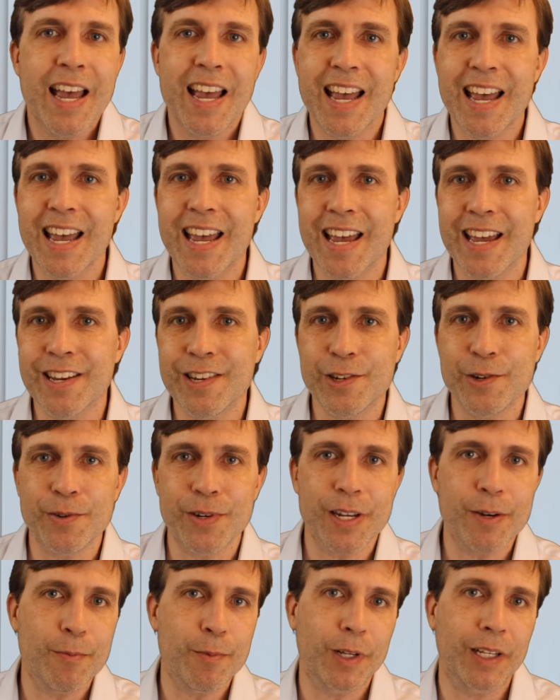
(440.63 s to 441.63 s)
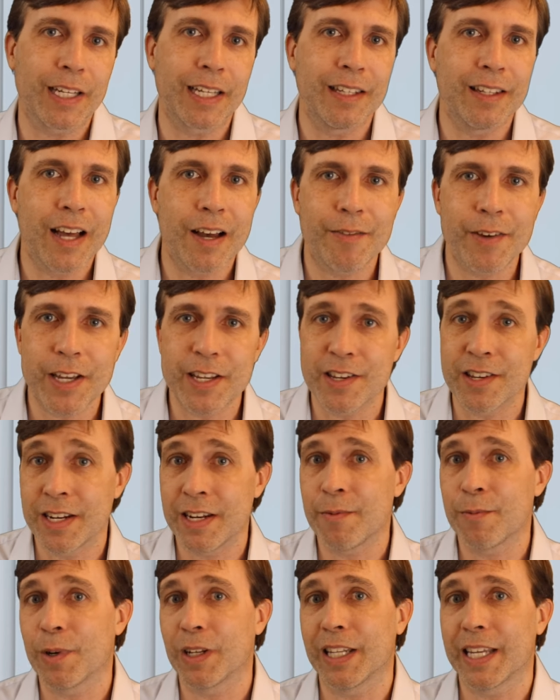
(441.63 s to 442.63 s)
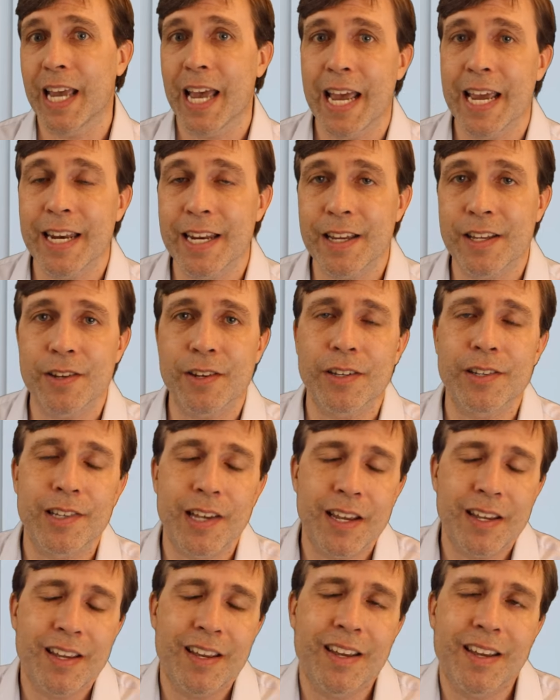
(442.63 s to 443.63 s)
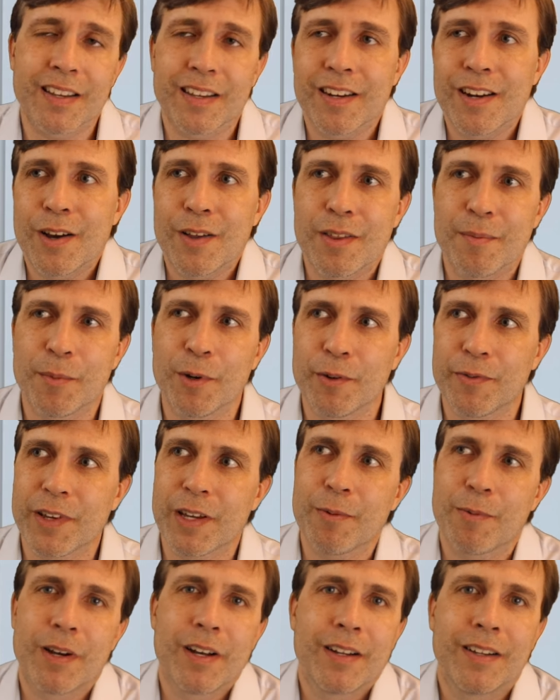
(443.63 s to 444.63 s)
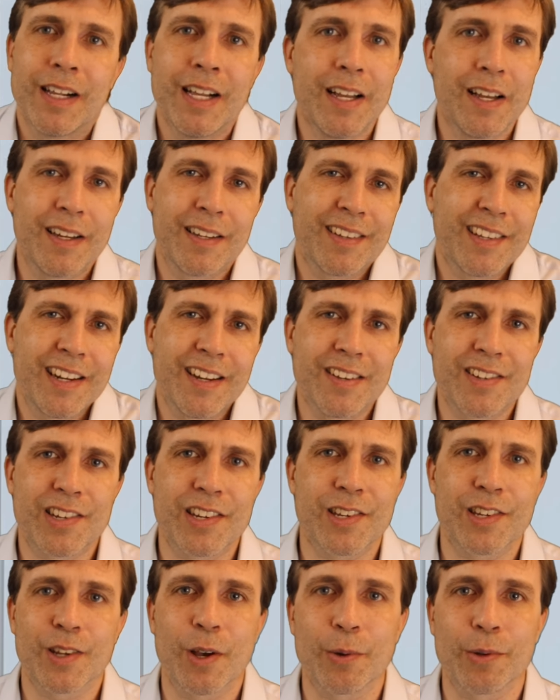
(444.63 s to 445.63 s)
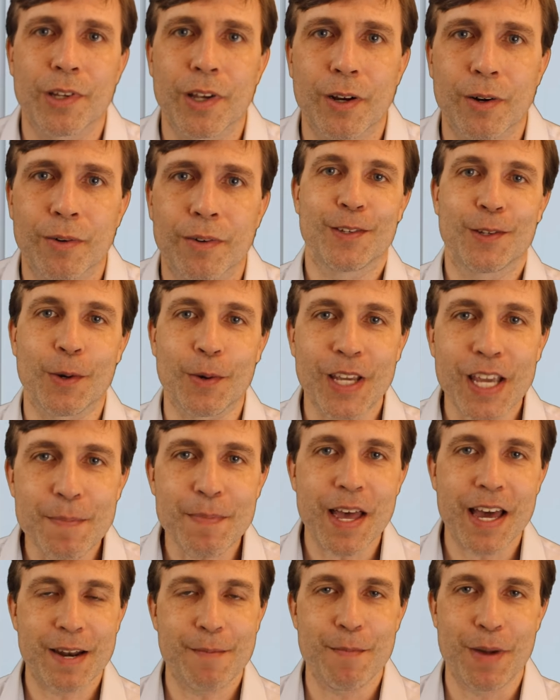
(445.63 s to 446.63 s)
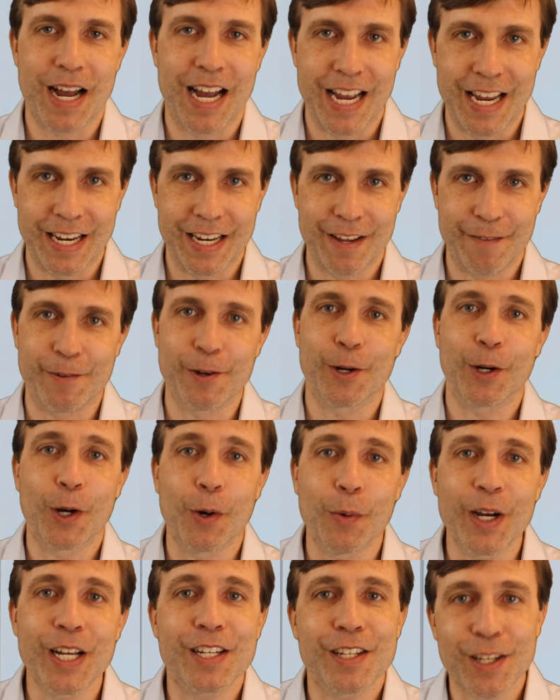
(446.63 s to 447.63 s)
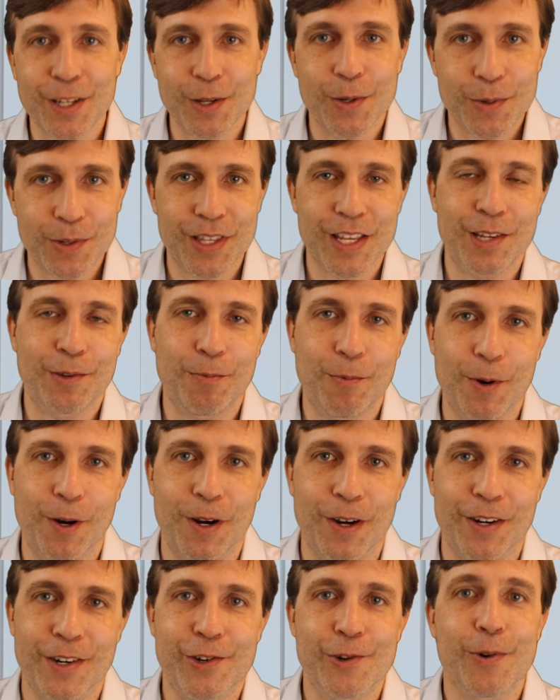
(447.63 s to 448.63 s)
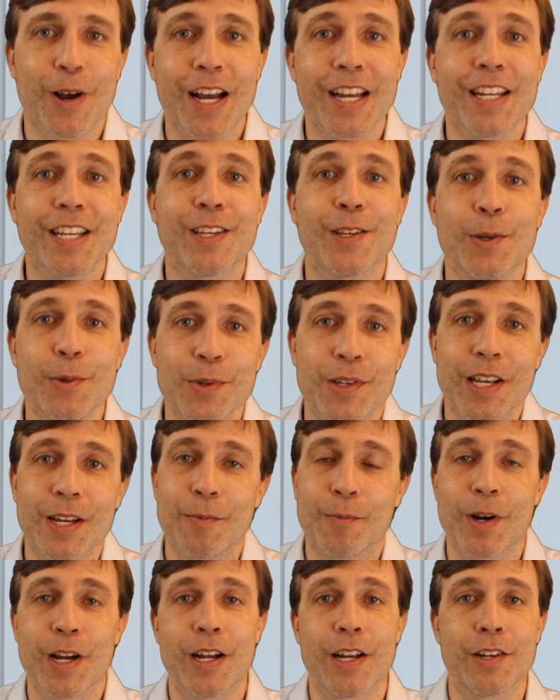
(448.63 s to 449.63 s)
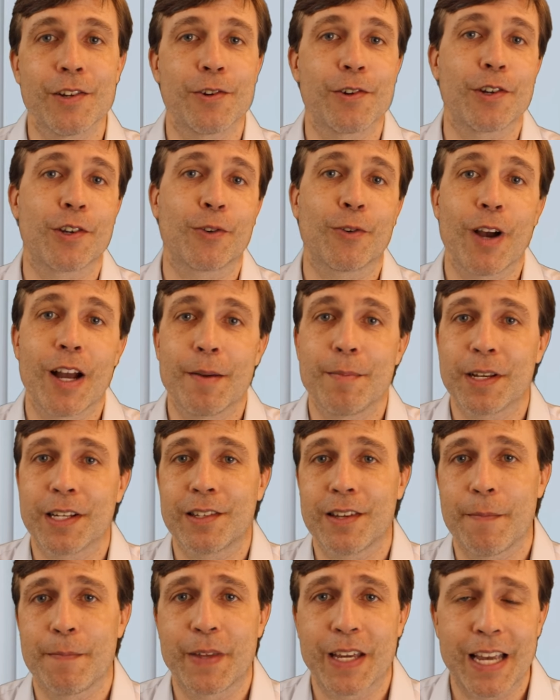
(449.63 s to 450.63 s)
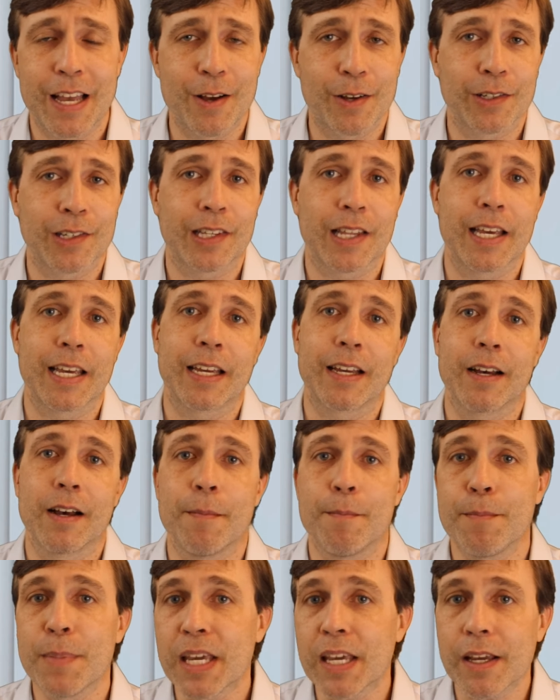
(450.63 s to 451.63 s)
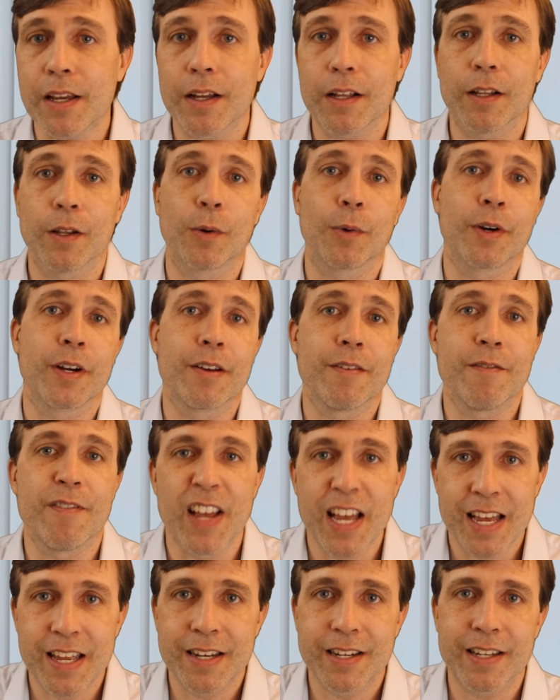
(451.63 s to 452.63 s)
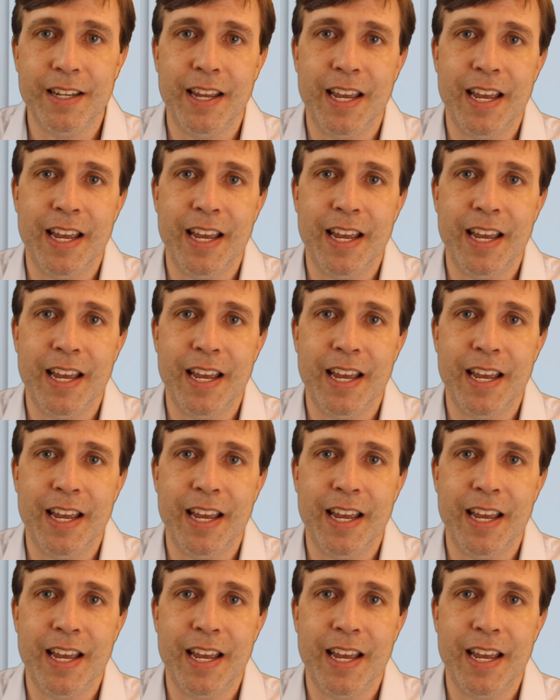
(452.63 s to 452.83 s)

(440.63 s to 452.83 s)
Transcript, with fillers: And you didn't really love it, you didn't really hate it. You could say, yeah, you know, the movie, well, you know, it's just so so. So keep that in mind. If you're going to use this word, try to use it when you're describing something else like a meal or an event